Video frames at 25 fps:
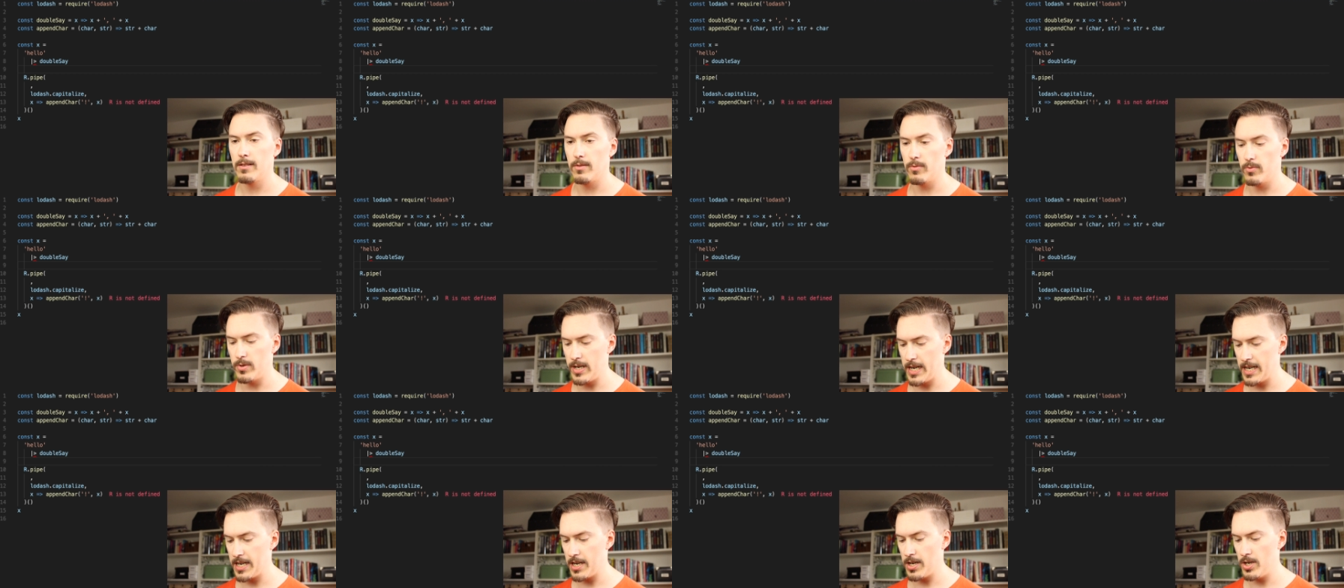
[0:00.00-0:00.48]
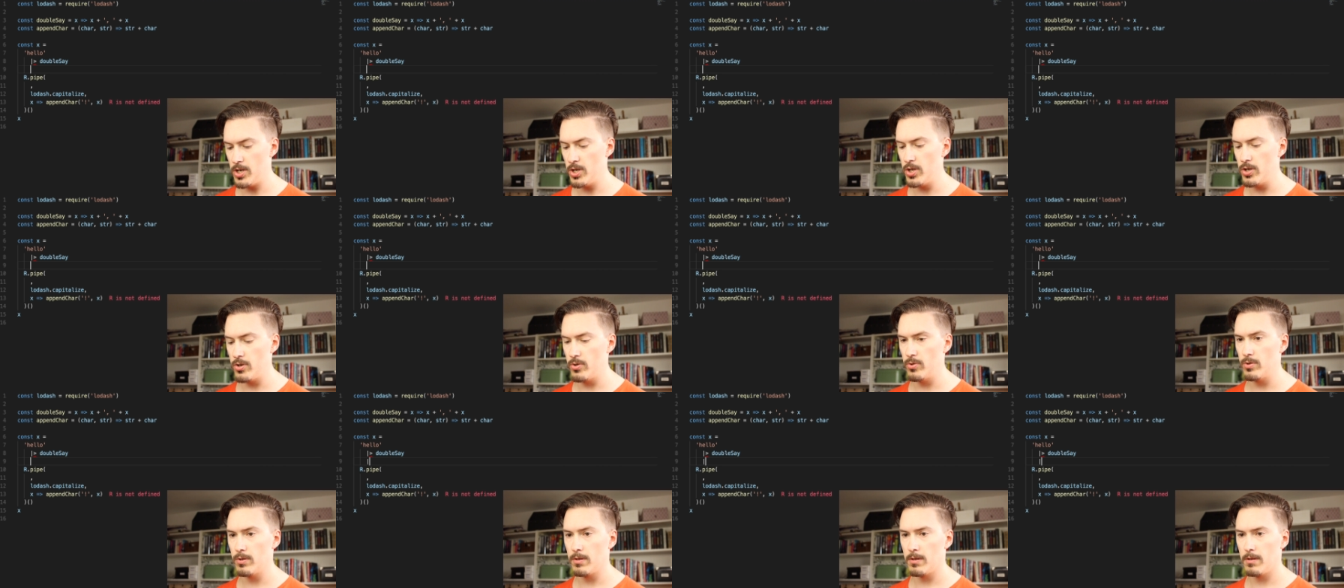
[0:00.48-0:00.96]
write a
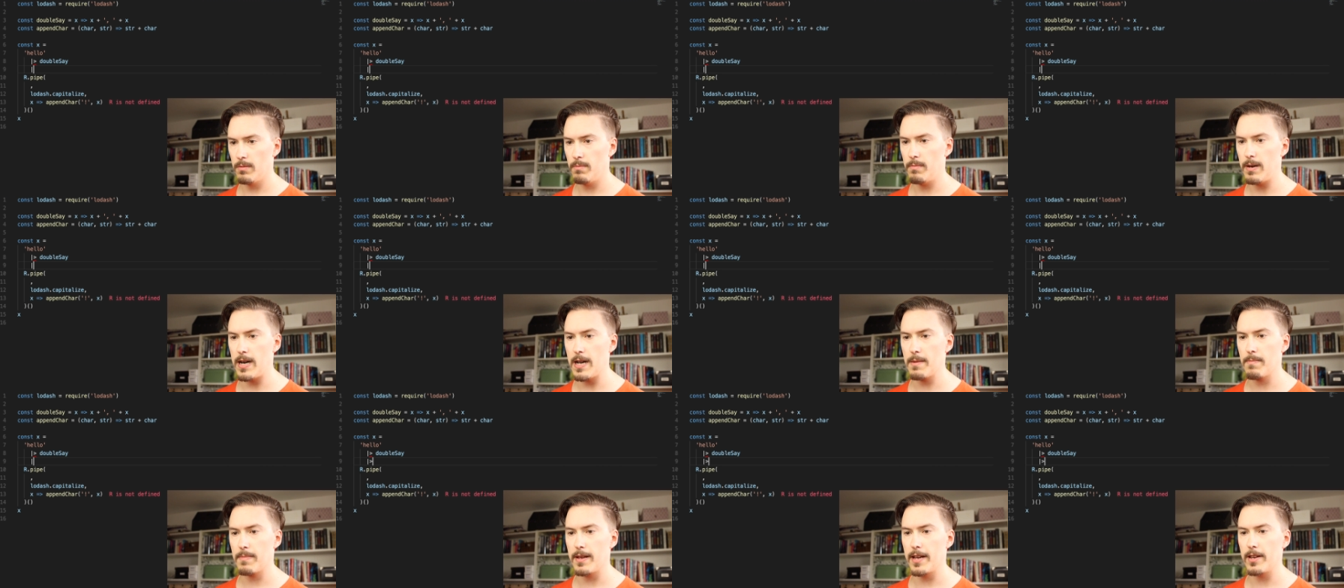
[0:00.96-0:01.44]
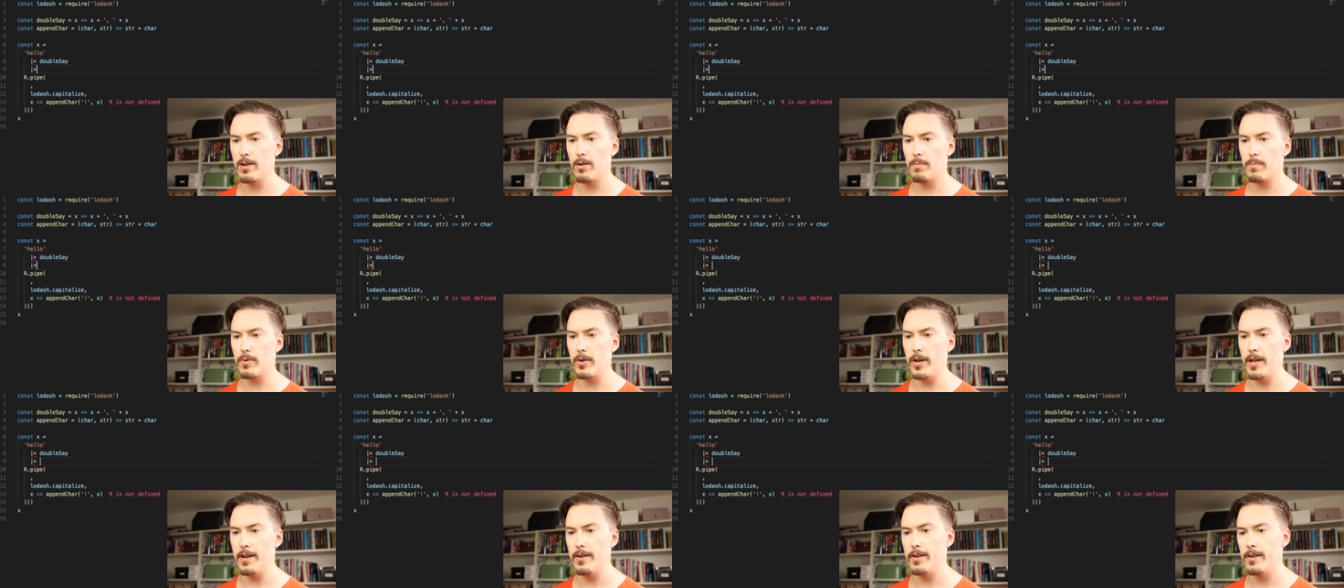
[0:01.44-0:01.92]
new pipeline
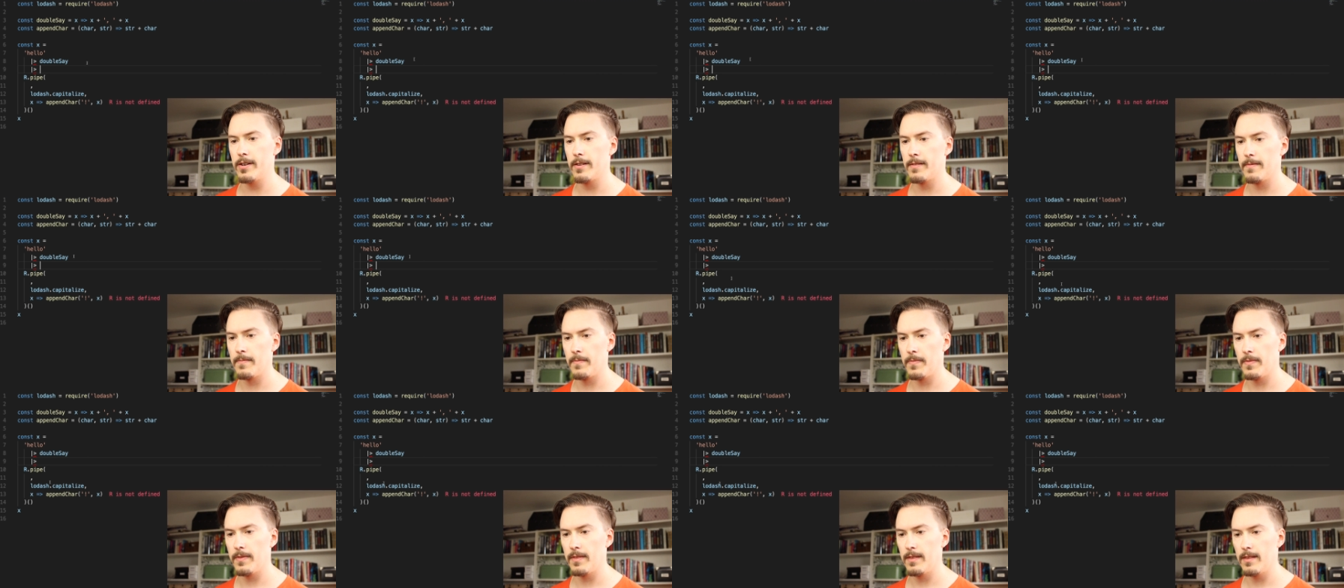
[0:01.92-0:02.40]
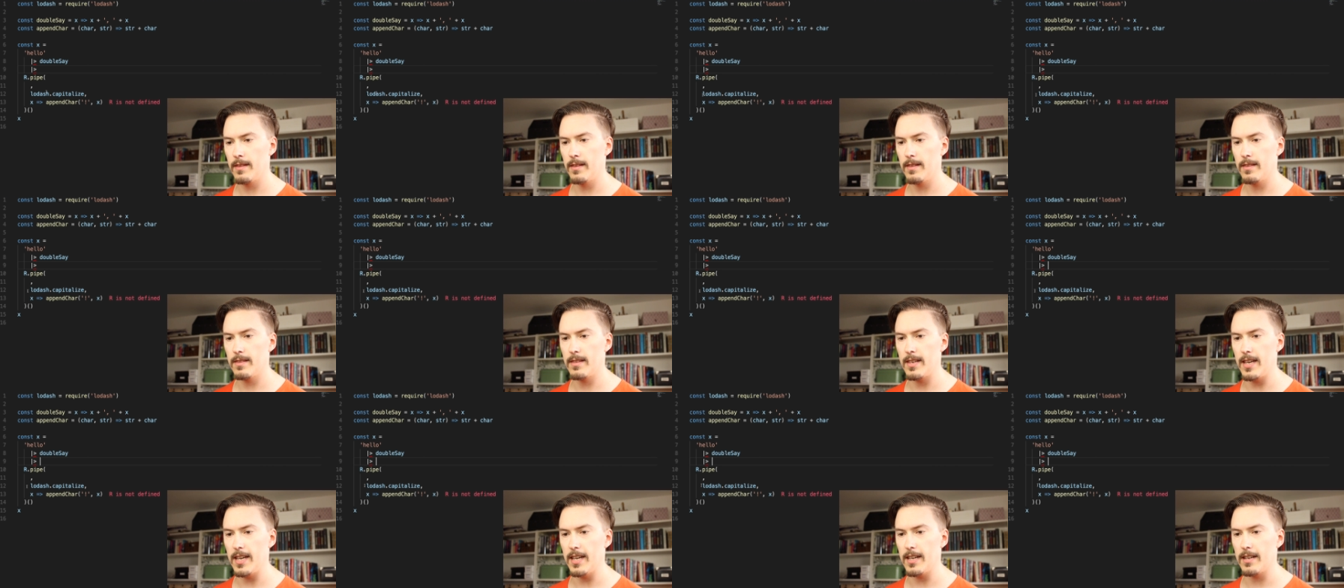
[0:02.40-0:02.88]
operator,
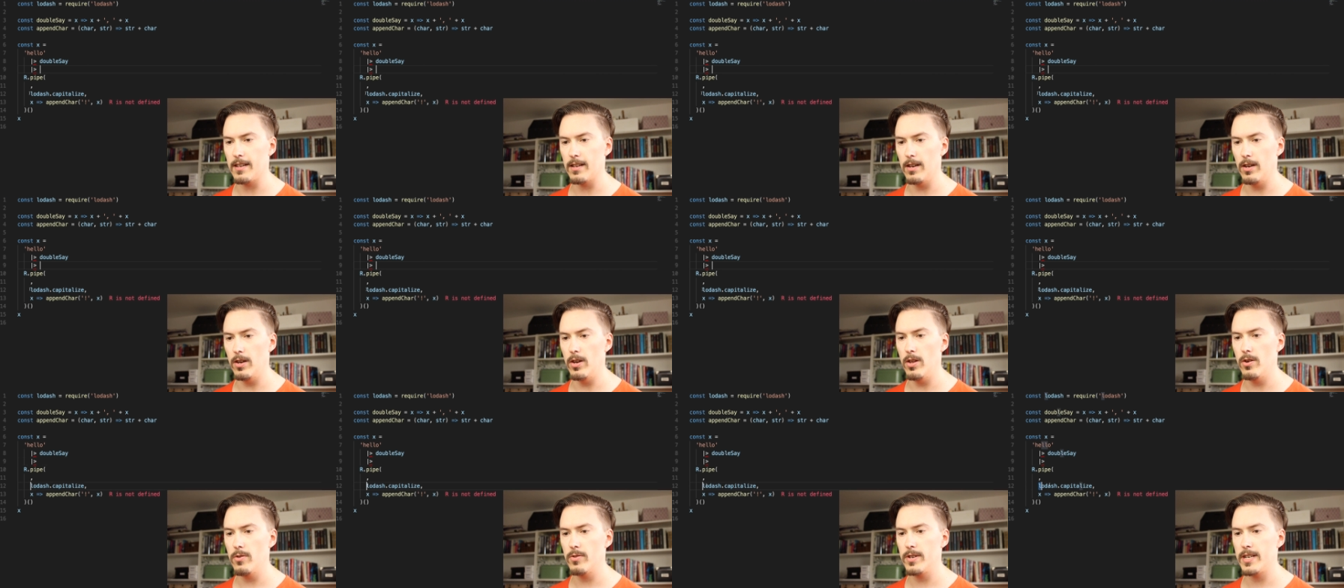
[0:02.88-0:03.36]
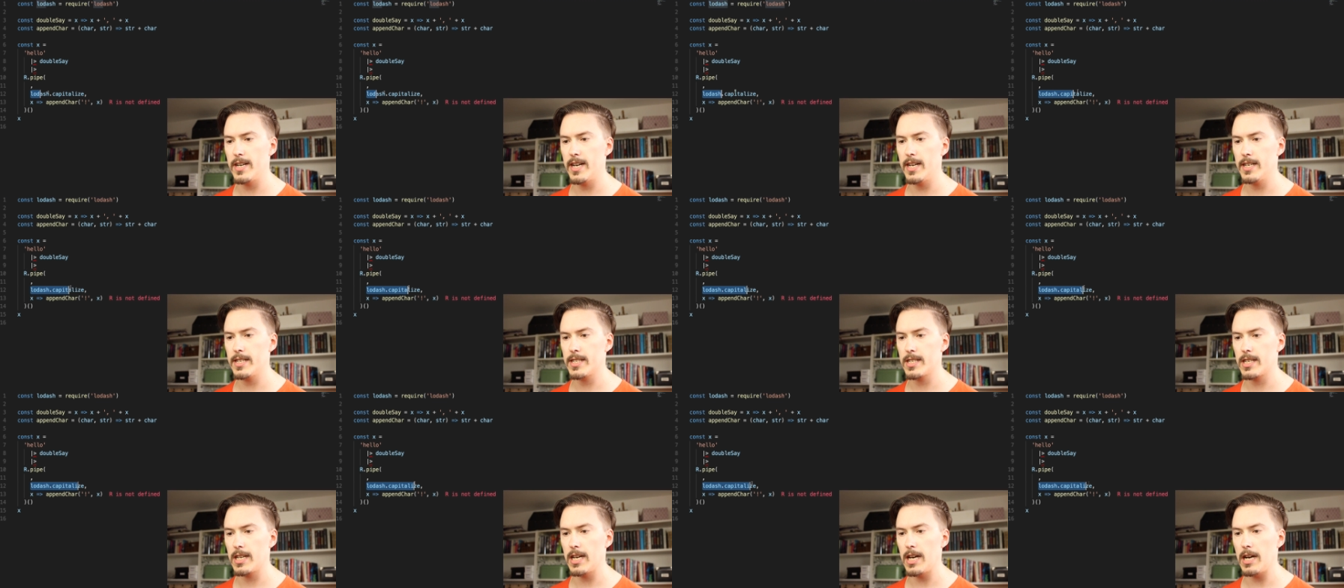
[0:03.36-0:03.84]
take
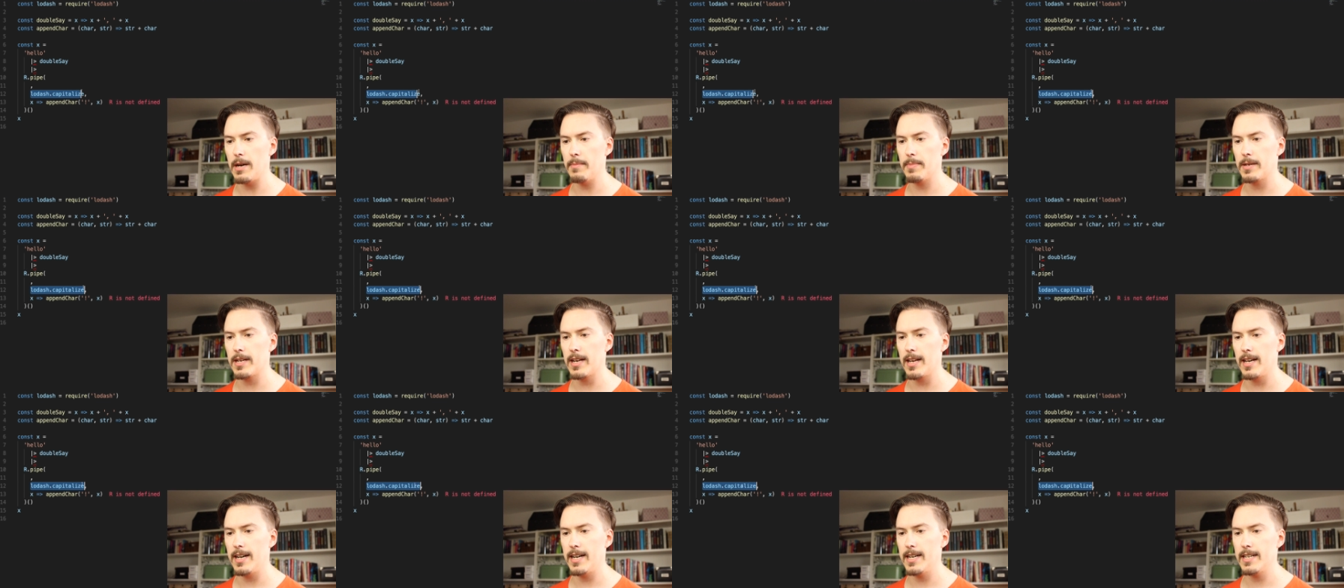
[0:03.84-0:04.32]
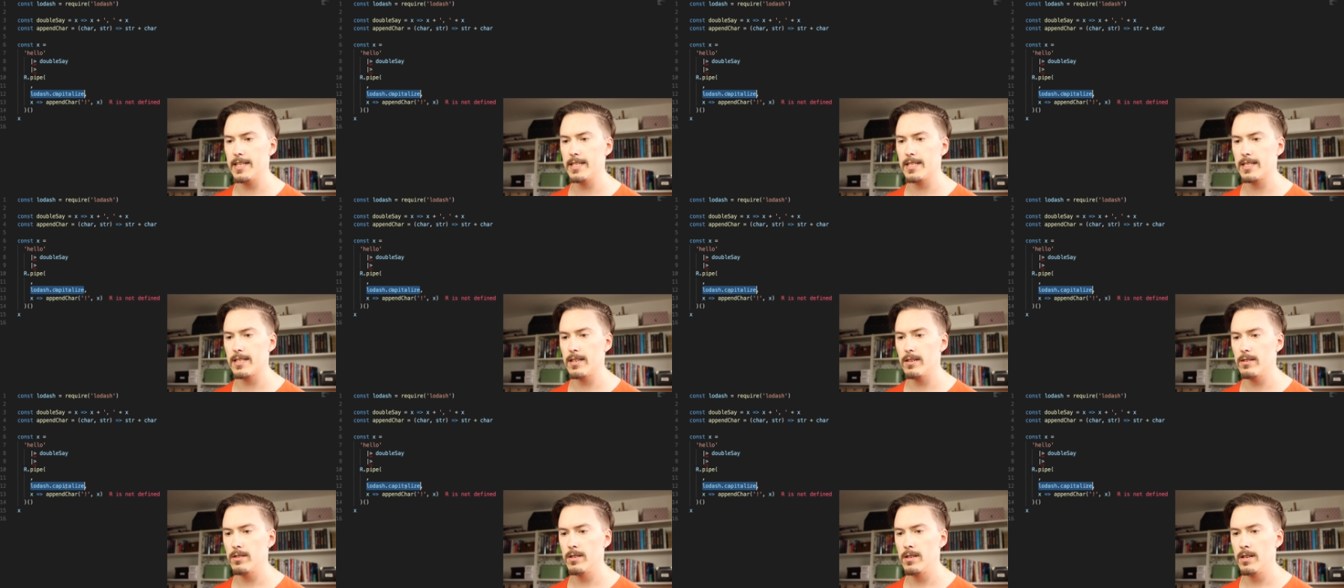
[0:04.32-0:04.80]
Lodash,
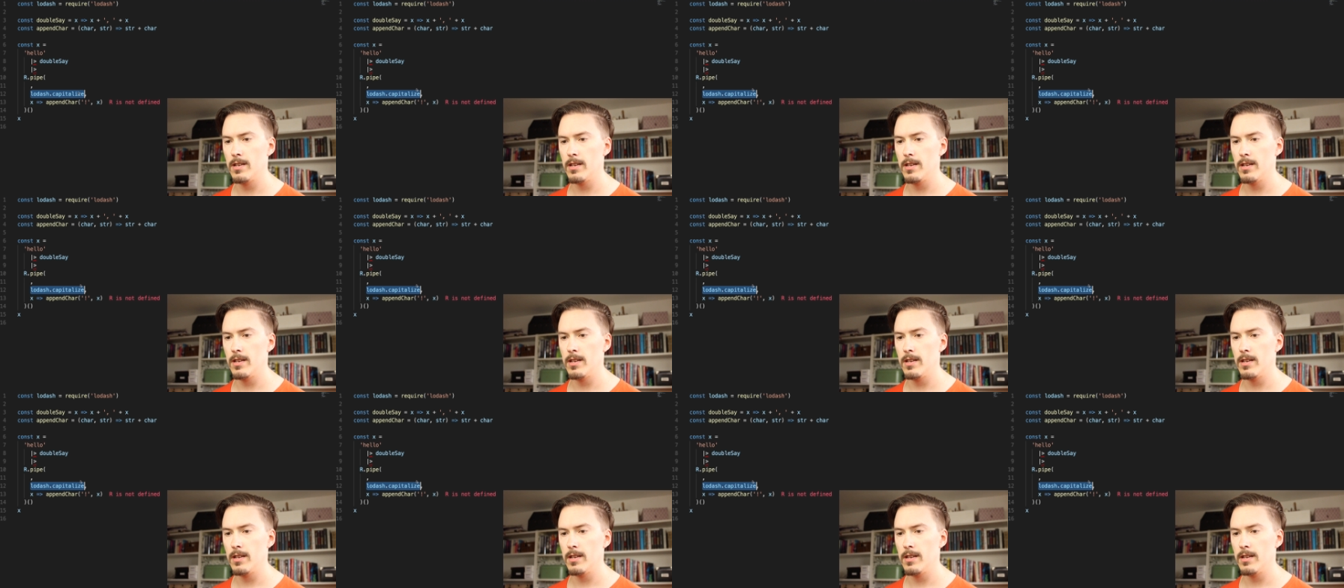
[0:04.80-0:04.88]
capitalize,